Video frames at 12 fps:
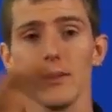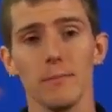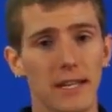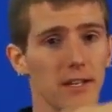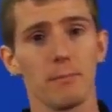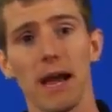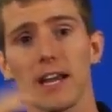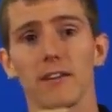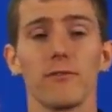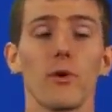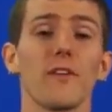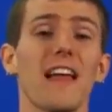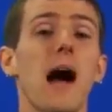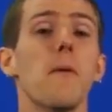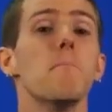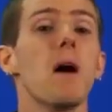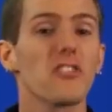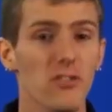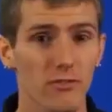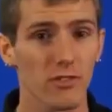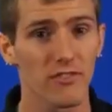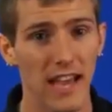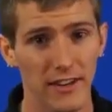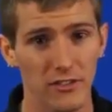debated back and forth how much of a
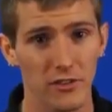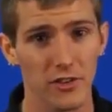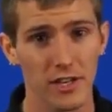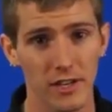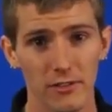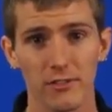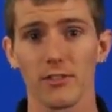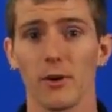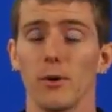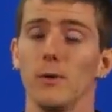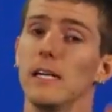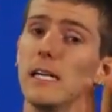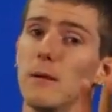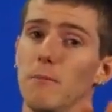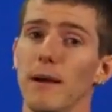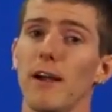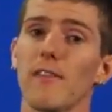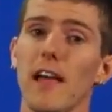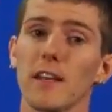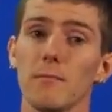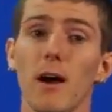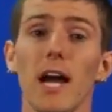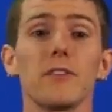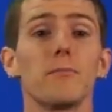factor it is, so bear that
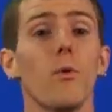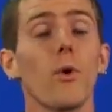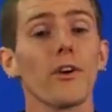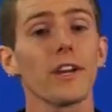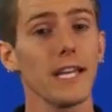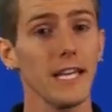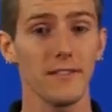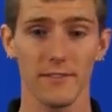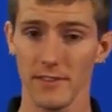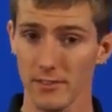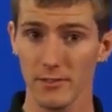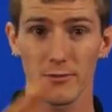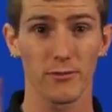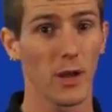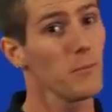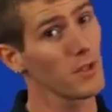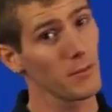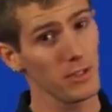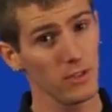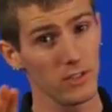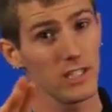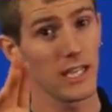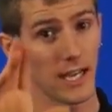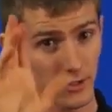in mind. More heat, this is from
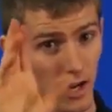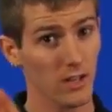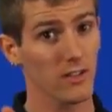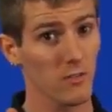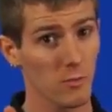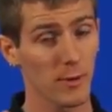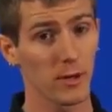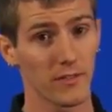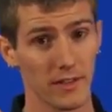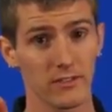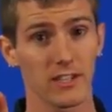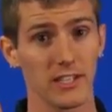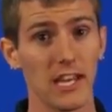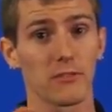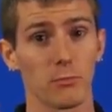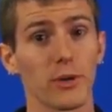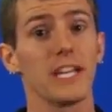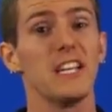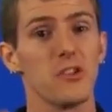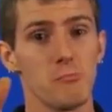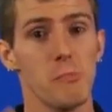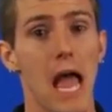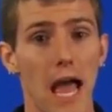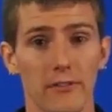WD. I talked to them about it. They said, yes, more heat is
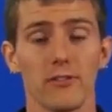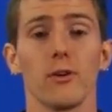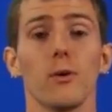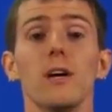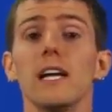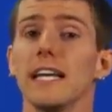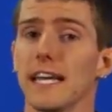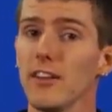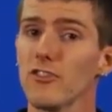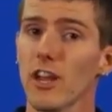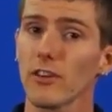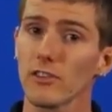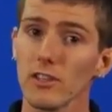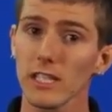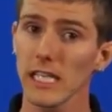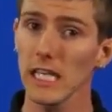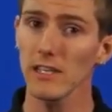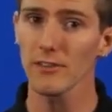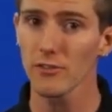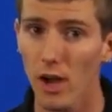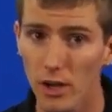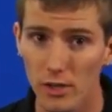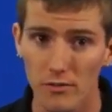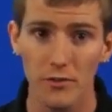bad. So in general, heat is
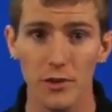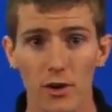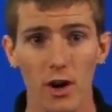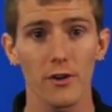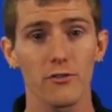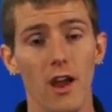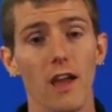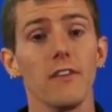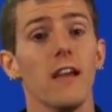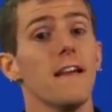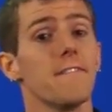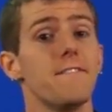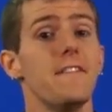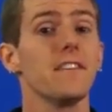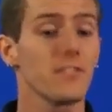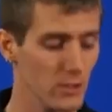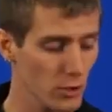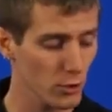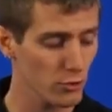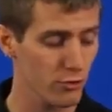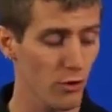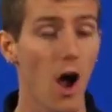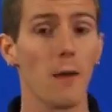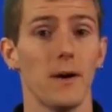not good for your hard drive. Physical
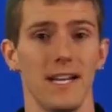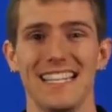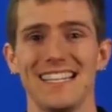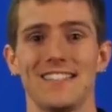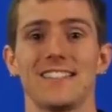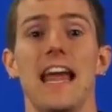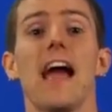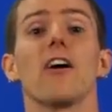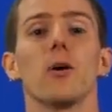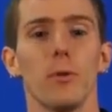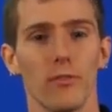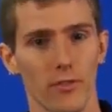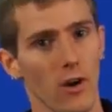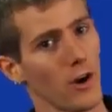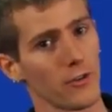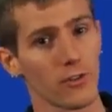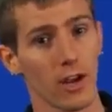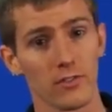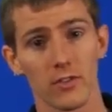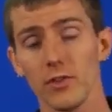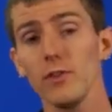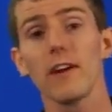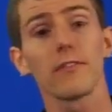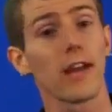trauma is terrible for hard drives. If
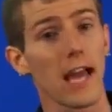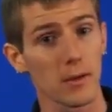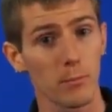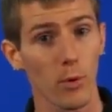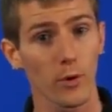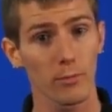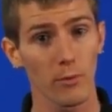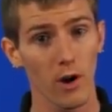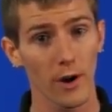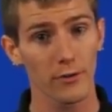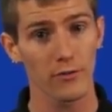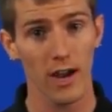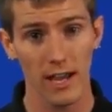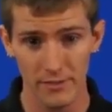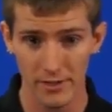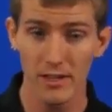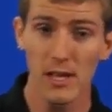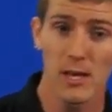you've ever had a portable hard drive and